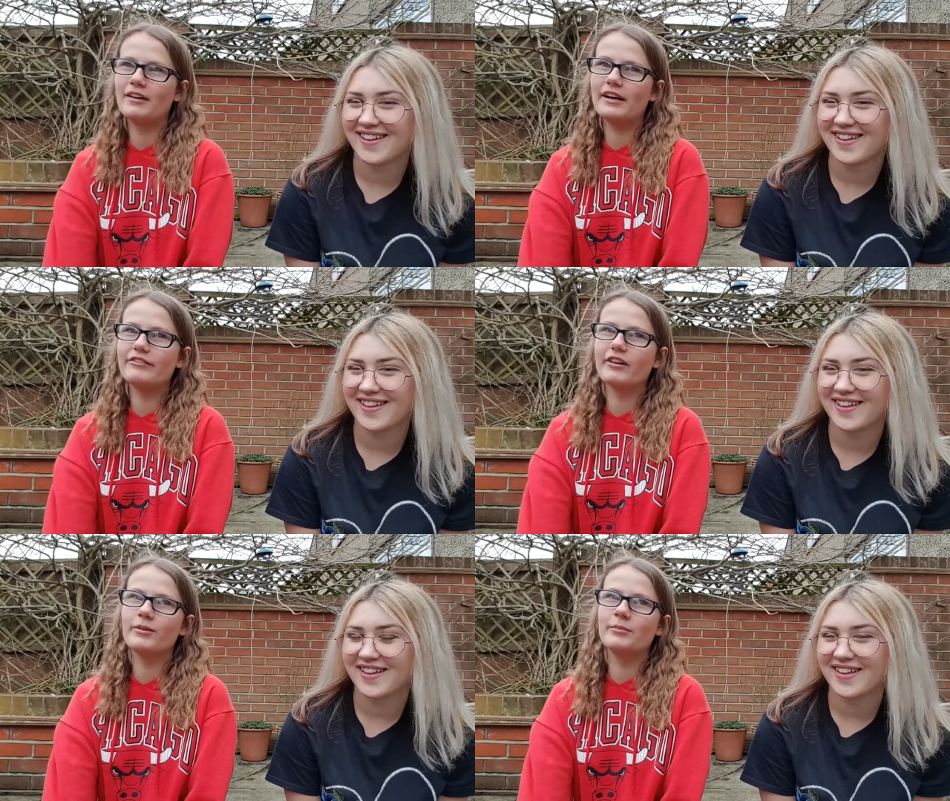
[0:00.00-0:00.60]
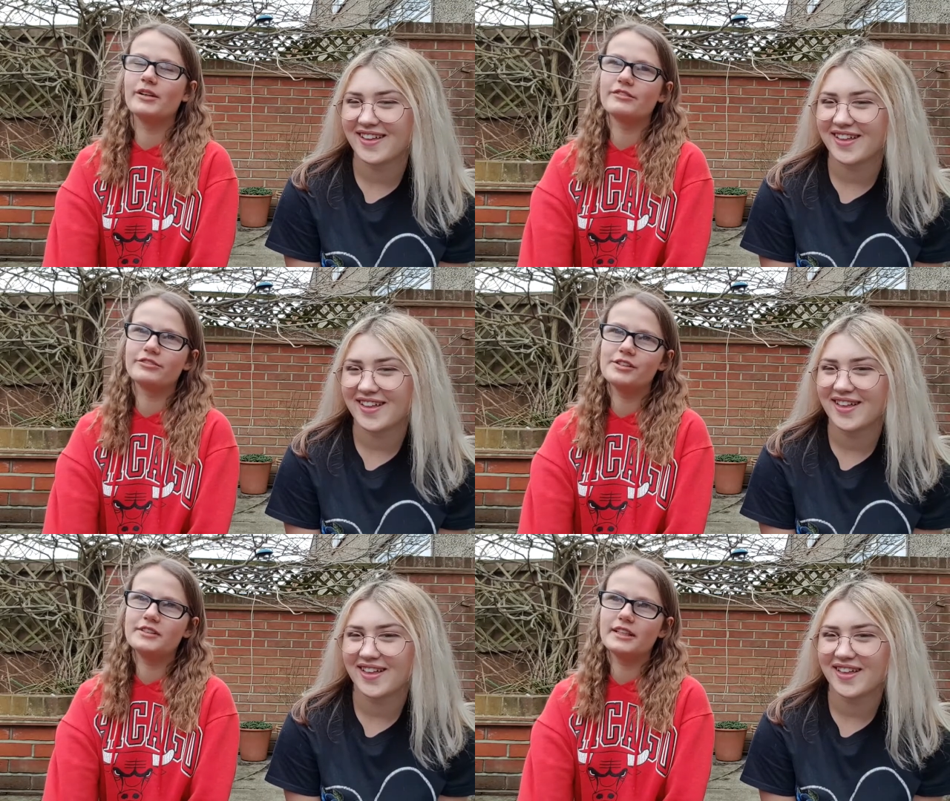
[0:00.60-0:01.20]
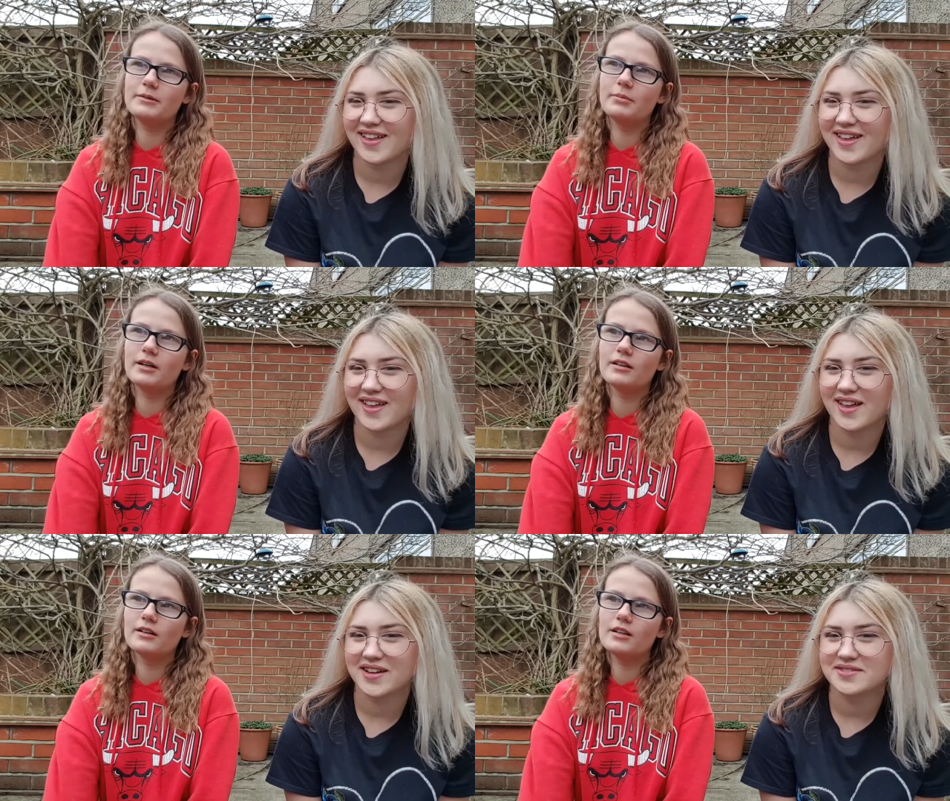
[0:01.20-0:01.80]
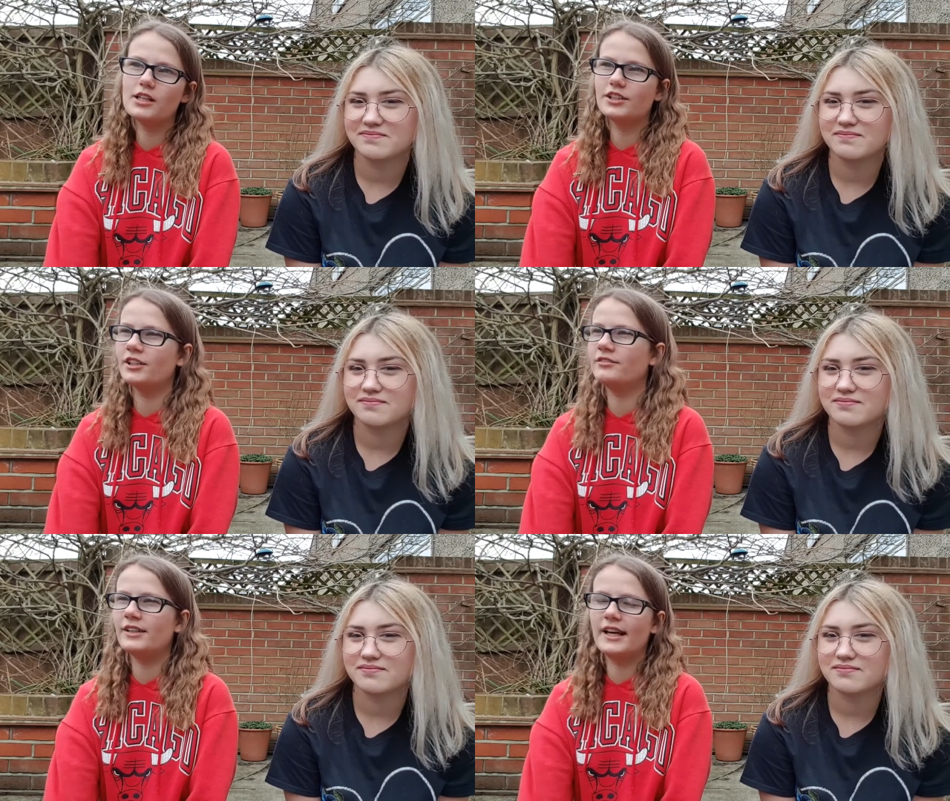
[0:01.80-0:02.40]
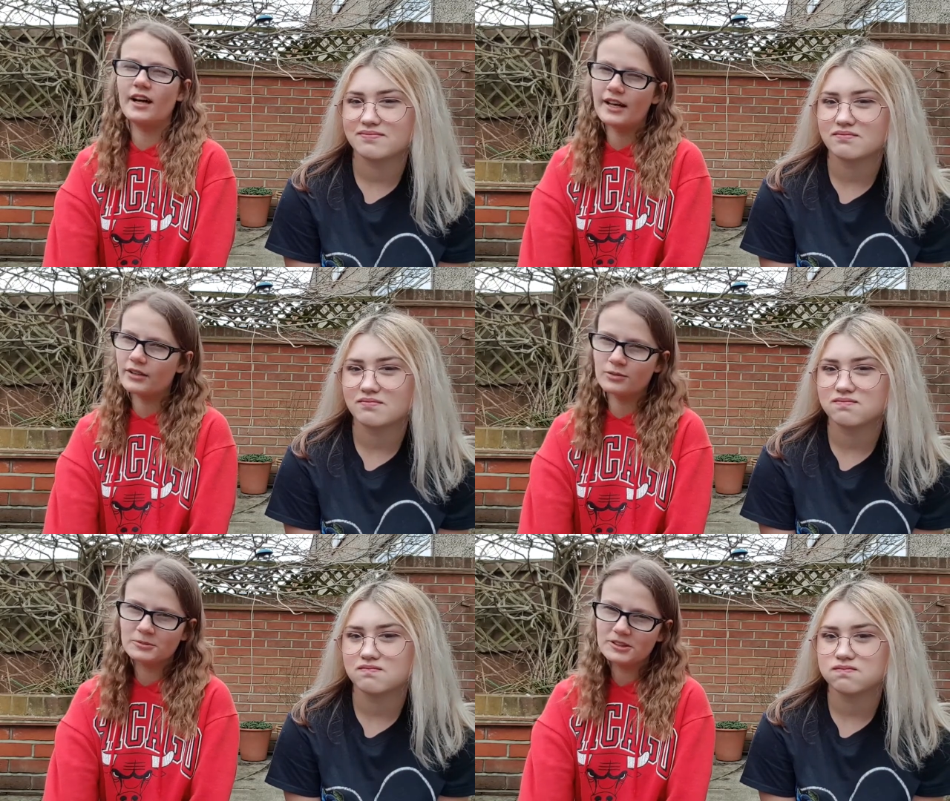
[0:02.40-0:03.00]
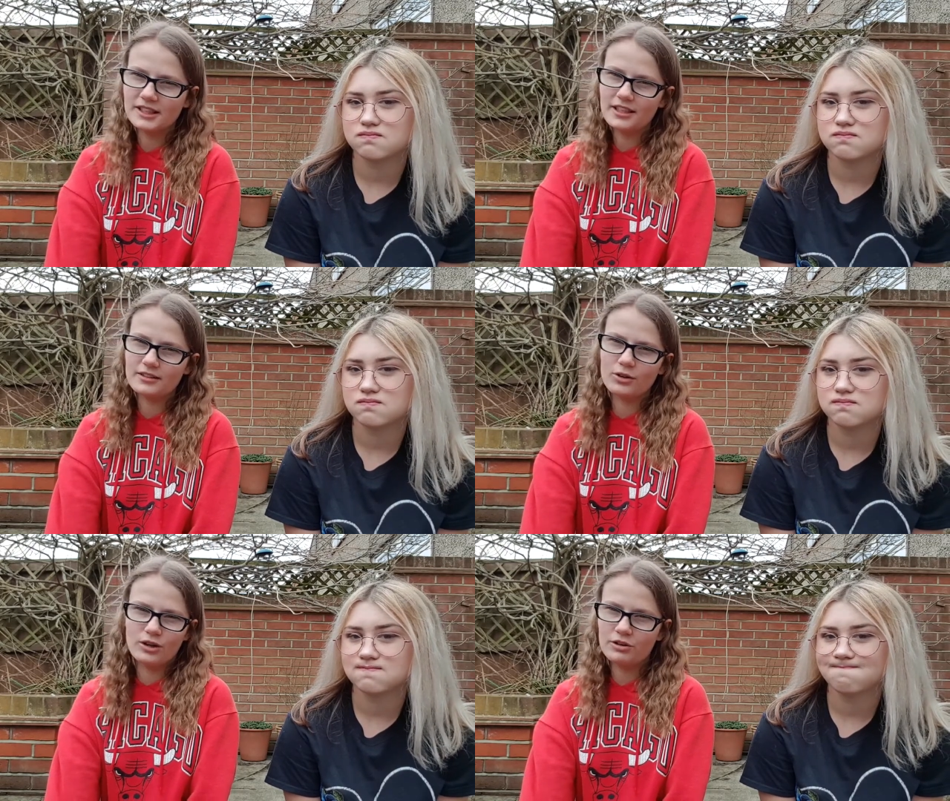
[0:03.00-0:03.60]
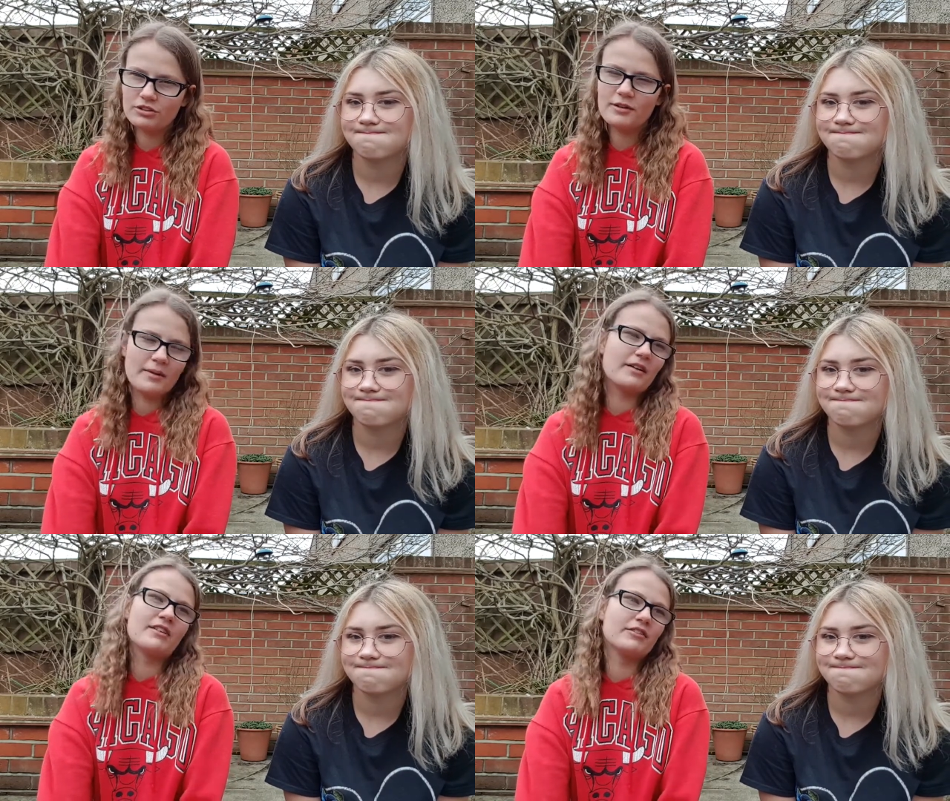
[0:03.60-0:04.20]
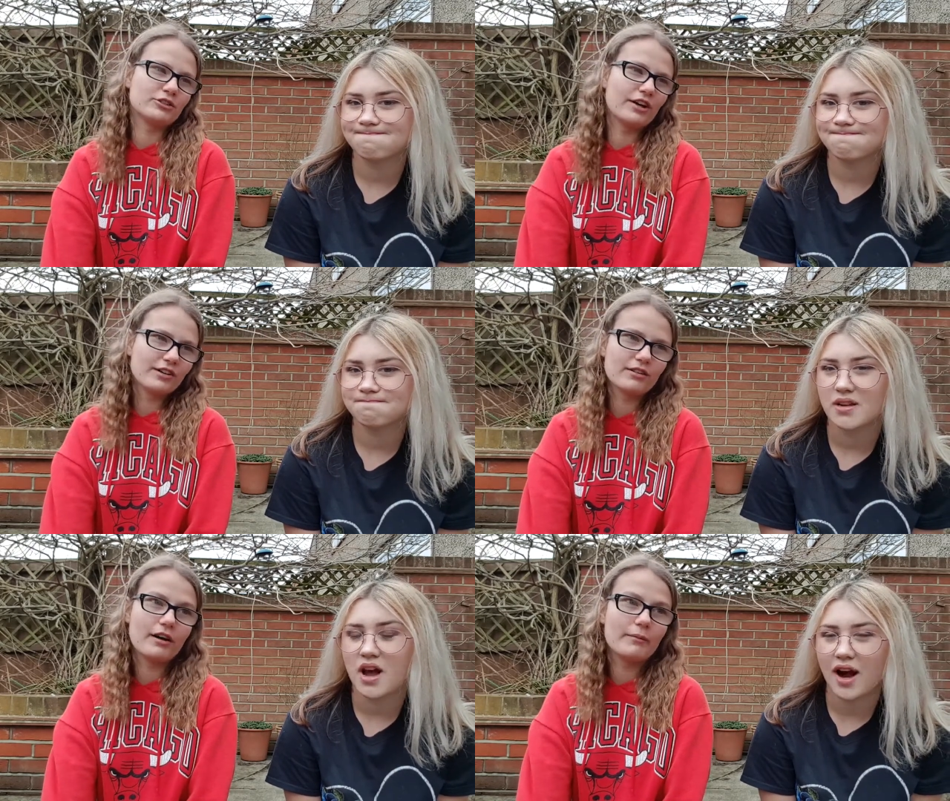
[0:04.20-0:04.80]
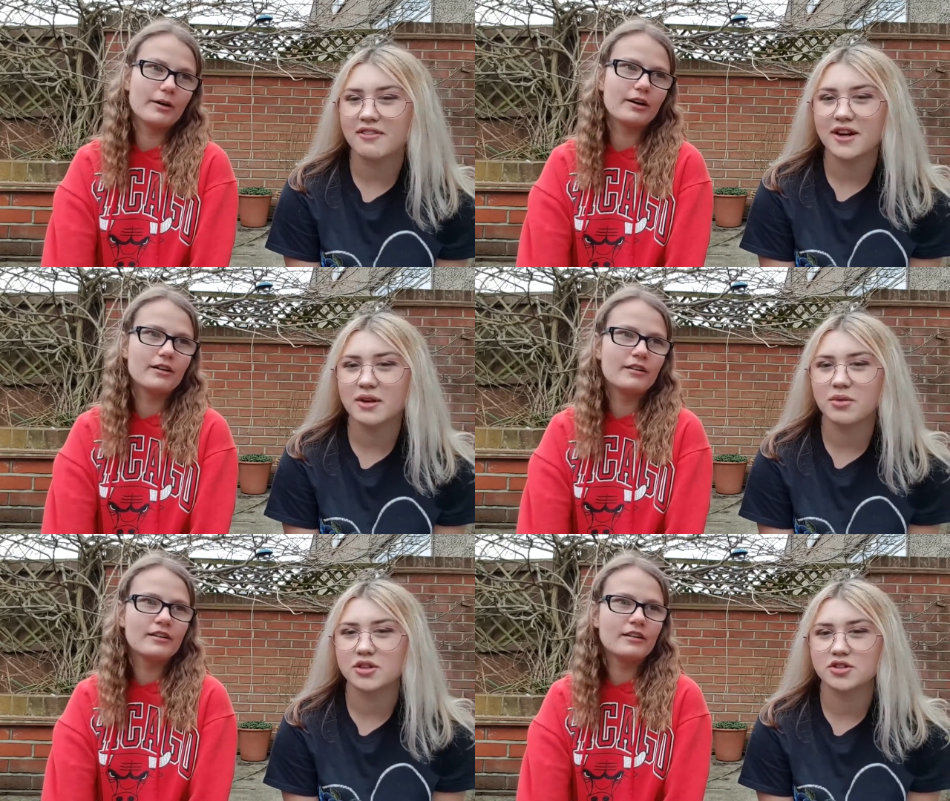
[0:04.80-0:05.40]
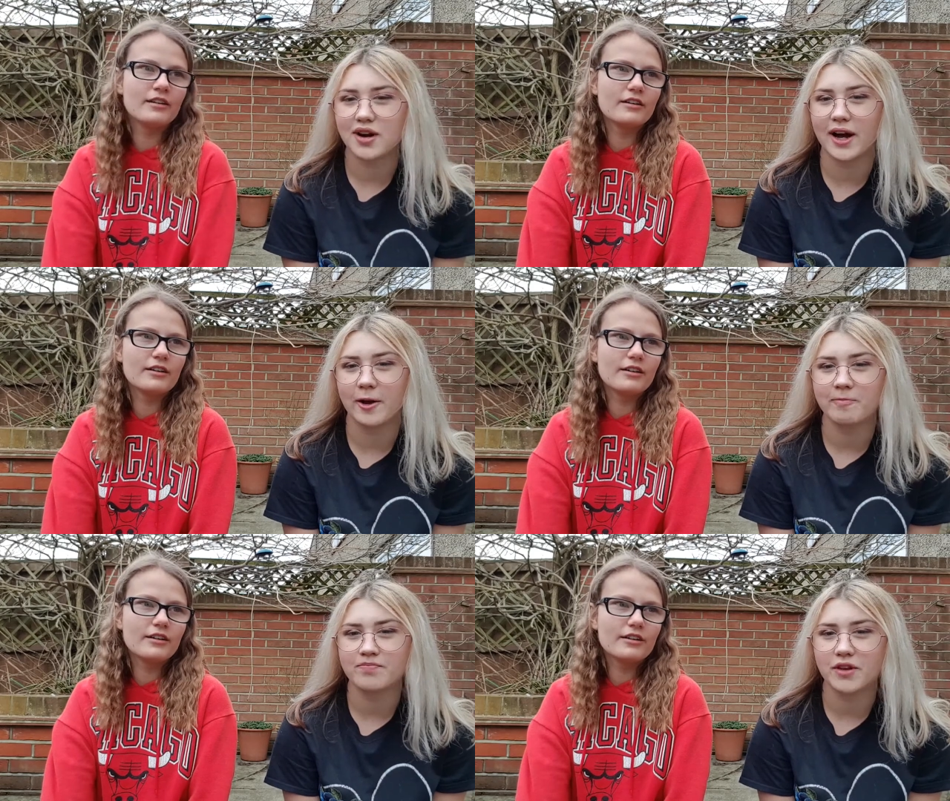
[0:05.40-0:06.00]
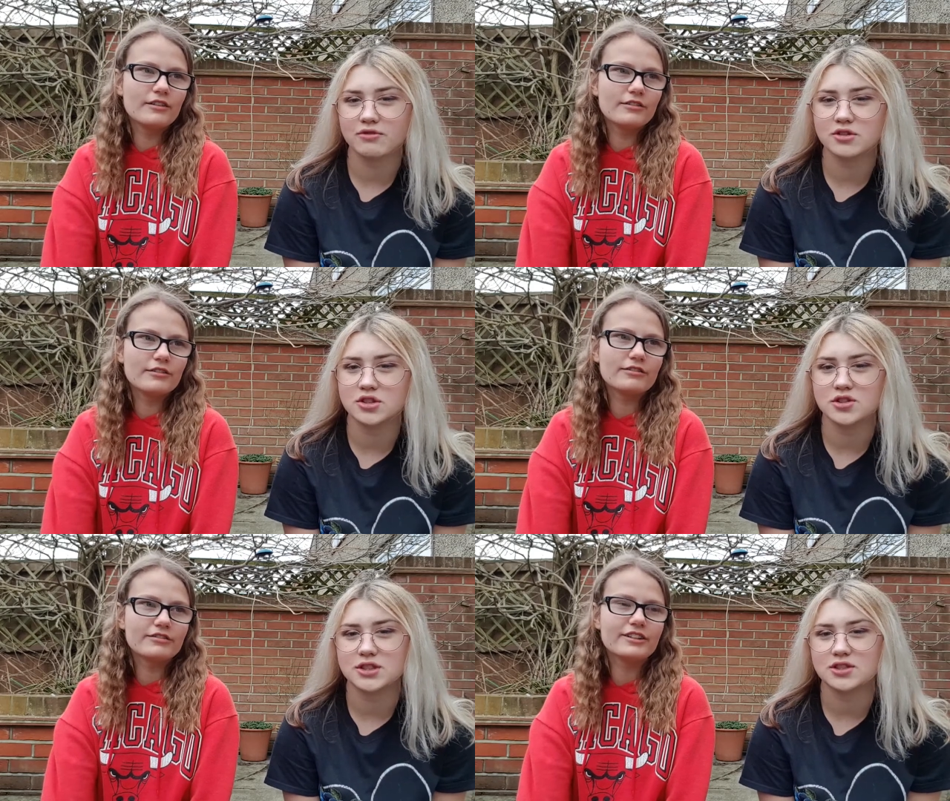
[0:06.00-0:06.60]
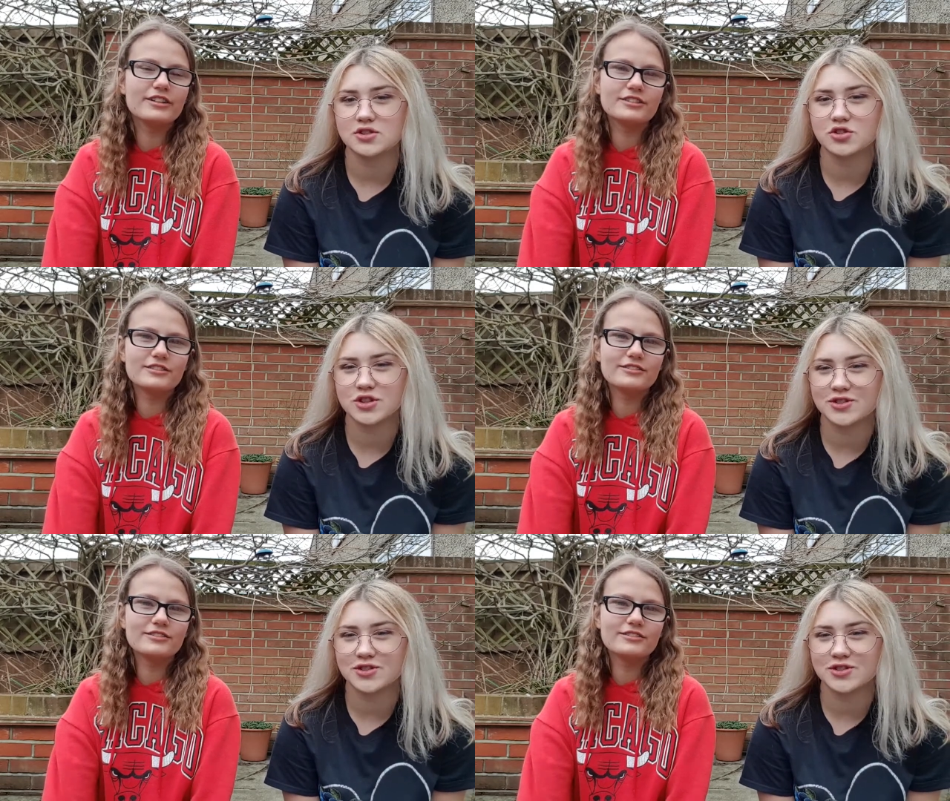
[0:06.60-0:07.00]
Speaker 1: berry if I went with a fruit tea, but I don't really like normal tea. Or Earl, I mean, I've never tried Earl Grey.
Speaker 2: I really want to try it. Fruit